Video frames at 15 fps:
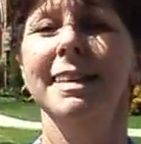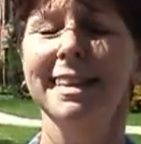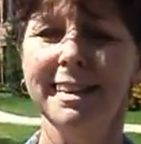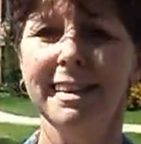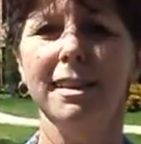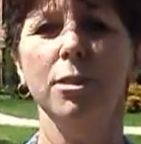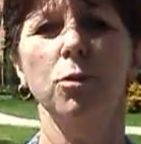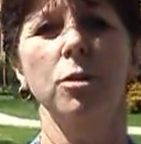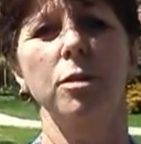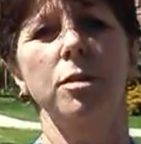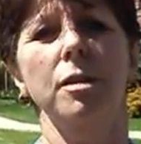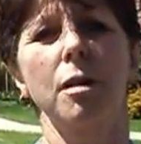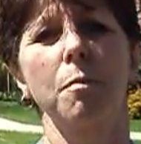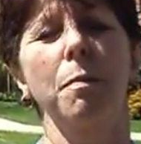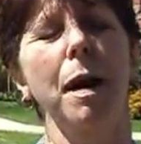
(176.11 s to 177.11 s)
It is
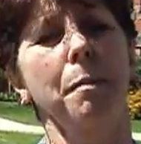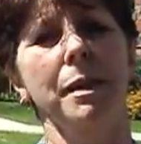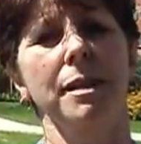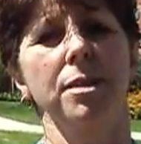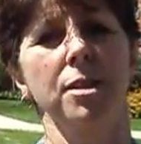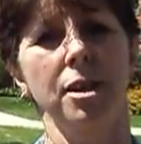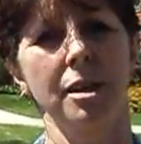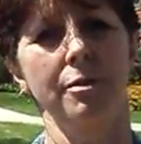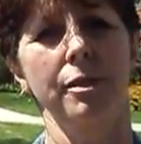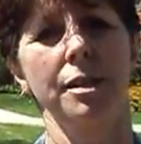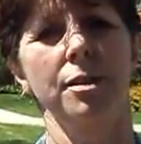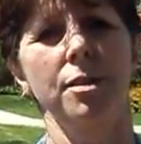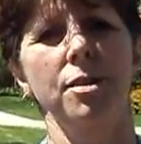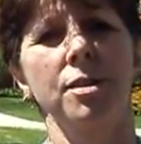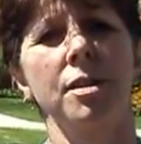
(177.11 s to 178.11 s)
also public
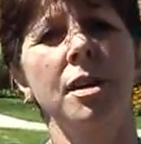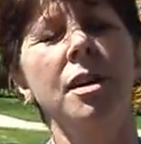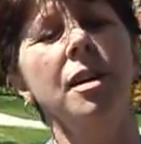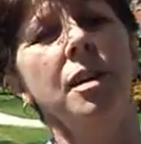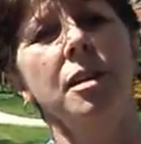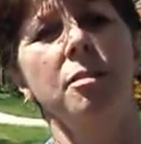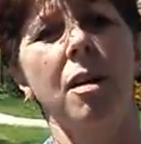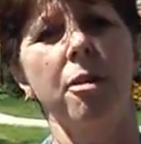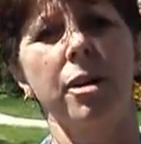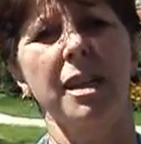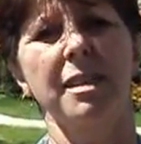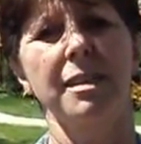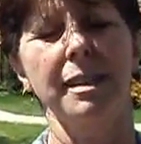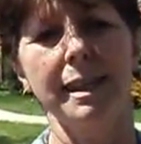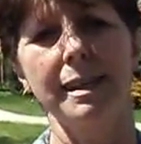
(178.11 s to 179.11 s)
servants who are
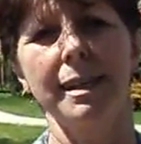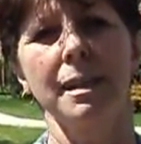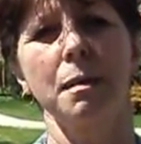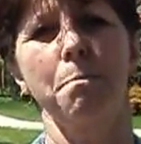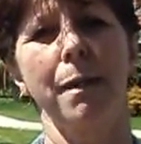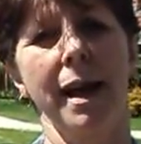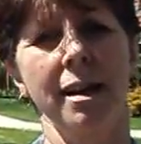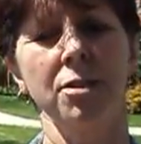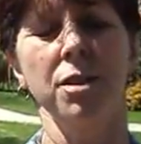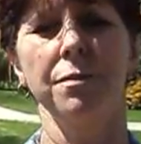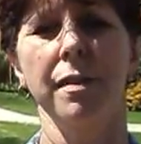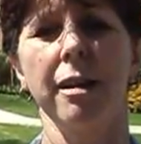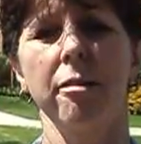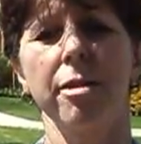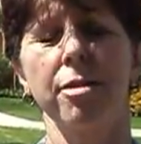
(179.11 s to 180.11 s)
exceeding the bounds of their